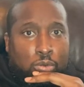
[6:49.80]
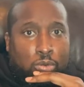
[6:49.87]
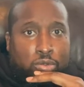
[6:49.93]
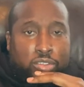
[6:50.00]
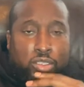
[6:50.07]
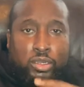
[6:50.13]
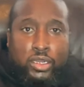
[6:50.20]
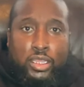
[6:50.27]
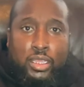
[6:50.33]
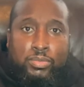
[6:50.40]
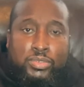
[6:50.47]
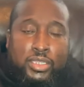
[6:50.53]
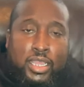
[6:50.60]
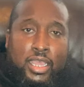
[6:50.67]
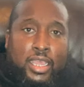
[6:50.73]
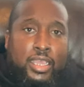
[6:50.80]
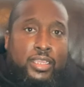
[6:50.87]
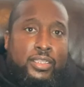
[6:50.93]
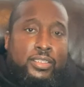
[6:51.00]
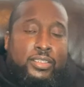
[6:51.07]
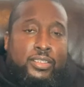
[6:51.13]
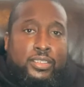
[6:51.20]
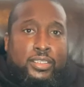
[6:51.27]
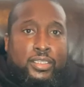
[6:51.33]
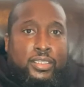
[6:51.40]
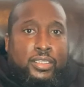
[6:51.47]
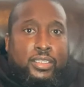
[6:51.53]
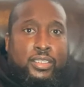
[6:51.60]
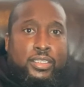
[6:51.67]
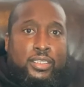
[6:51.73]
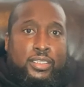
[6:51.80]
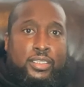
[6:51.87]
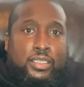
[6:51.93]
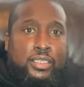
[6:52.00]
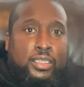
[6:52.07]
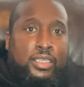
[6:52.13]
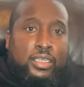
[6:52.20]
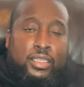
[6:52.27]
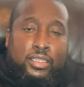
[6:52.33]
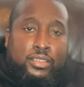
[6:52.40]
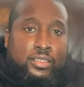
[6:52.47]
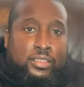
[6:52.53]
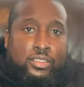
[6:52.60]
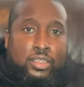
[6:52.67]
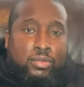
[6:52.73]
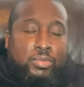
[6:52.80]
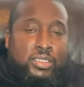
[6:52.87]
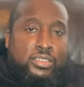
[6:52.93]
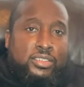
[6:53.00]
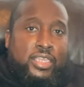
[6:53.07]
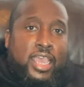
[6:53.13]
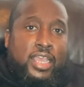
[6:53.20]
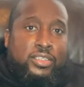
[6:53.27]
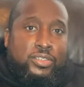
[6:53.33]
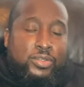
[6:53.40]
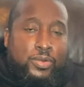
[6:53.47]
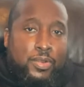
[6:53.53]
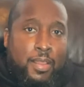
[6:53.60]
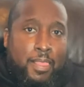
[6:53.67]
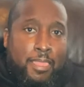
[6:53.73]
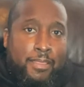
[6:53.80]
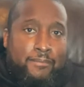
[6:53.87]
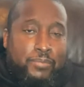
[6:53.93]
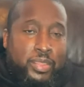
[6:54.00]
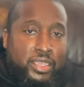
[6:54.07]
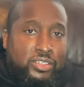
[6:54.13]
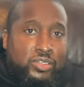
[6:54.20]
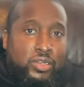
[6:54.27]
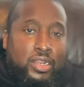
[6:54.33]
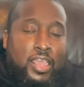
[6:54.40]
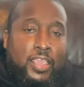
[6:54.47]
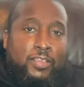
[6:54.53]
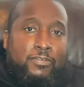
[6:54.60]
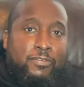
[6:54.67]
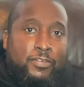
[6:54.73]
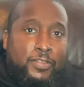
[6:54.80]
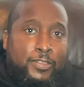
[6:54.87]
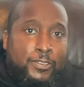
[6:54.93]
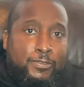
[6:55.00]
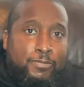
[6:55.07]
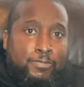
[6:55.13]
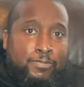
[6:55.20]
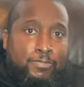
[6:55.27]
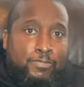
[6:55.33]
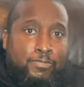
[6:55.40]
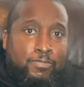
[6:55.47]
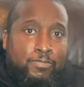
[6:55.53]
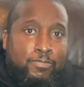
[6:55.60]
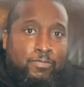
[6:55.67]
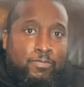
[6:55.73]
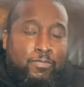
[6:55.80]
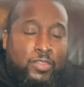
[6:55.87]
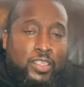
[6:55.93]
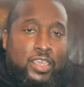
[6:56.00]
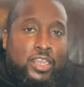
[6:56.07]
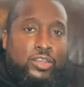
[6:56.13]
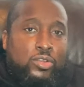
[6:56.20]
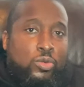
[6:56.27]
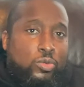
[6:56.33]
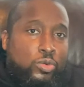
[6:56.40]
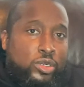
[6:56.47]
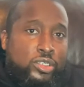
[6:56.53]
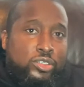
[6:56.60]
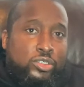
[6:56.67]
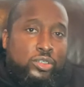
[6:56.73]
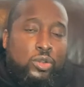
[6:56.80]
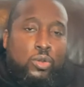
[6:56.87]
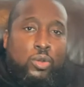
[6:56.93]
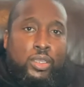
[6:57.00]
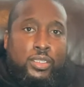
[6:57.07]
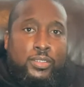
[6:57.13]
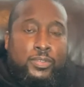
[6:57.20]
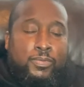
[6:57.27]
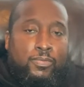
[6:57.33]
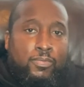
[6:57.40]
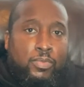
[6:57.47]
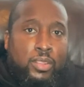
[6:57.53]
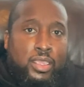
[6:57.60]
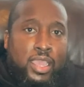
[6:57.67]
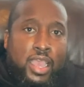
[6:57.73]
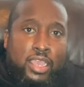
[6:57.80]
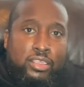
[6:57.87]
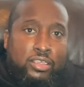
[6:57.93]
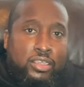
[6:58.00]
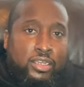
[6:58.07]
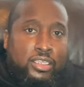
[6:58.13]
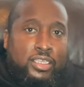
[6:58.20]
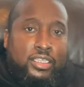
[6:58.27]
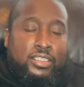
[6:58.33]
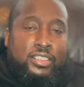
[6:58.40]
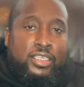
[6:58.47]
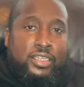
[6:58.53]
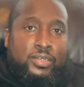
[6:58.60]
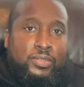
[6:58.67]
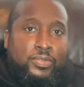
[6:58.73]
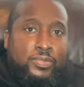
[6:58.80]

or it's going to upside and it's going to be disaster. That's your life. You got to know where you're going, how you going to get there.